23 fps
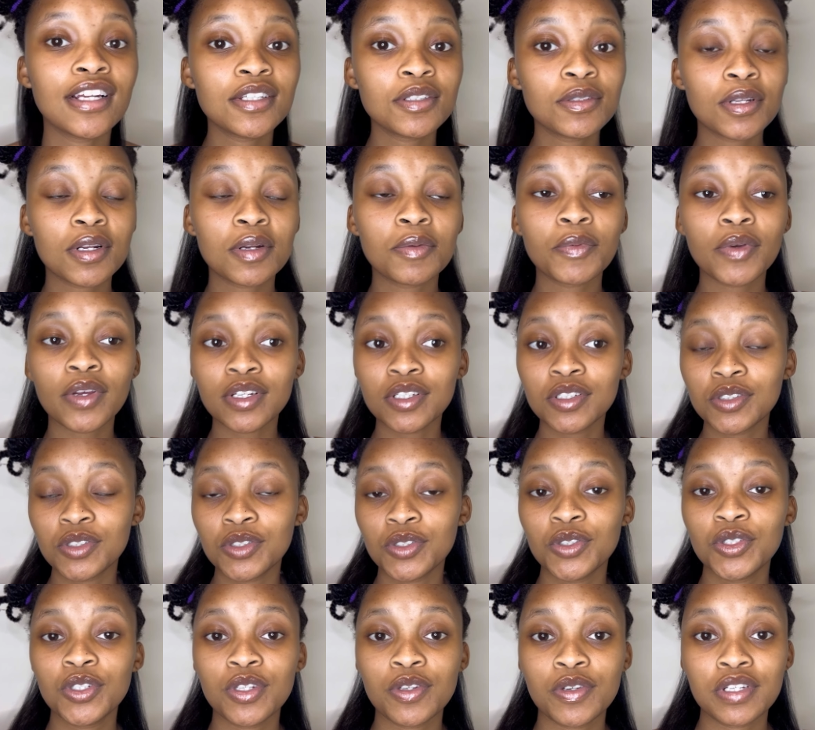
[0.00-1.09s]
is what I'm gonna do
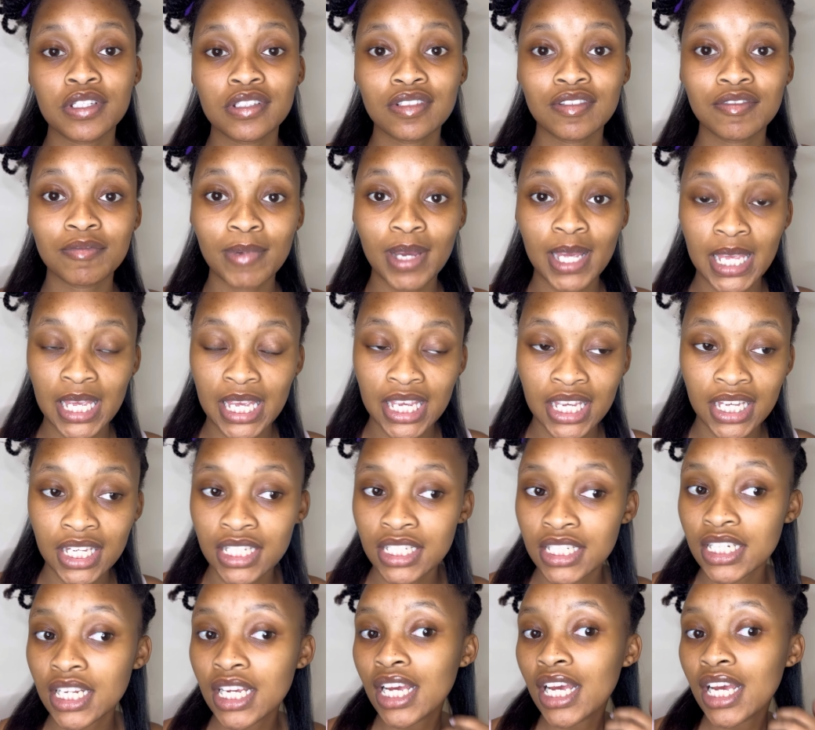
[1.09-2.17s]
to the rest of my head.